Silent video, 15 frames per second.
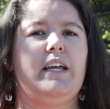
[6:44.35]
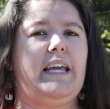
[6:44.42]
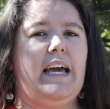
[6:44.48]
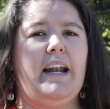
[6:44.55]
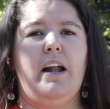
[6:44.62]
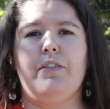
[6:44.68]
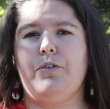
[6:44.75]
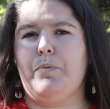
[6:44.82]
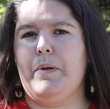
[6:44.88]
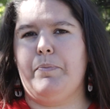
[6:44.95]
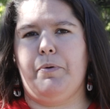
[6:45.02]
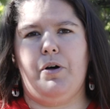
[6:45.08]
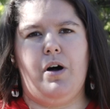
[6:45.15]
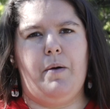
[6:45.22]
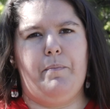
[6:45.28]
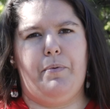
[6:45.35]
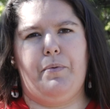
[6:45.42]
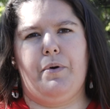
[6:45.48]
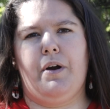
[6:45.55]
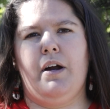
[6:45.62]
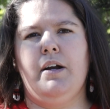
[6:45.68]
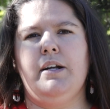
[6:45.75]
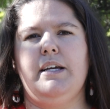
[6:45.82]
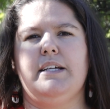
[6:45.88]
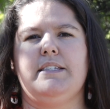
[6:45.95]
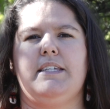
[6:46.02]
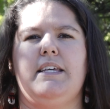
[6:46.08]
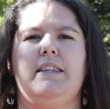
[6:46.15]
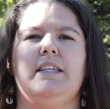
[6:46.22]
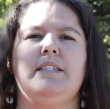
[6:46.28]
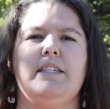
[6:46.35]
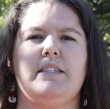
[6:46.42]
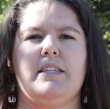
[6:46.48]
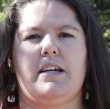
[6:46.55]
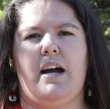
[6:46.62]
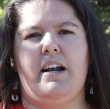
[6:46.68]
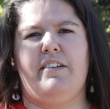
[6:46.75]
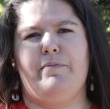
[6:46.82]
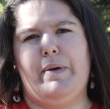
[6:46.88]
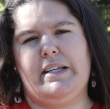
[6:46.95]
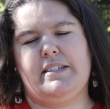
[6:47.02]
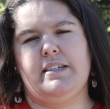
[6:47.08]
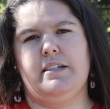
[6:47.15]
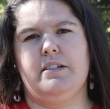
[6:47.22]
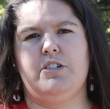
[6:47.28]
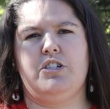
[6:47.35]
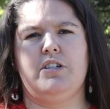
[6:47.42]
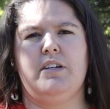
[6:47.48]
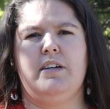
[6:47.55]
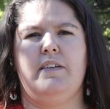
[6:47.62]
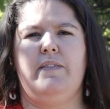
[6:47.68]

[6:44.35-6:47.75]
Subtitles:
get other people on board, and say, this is the kind of message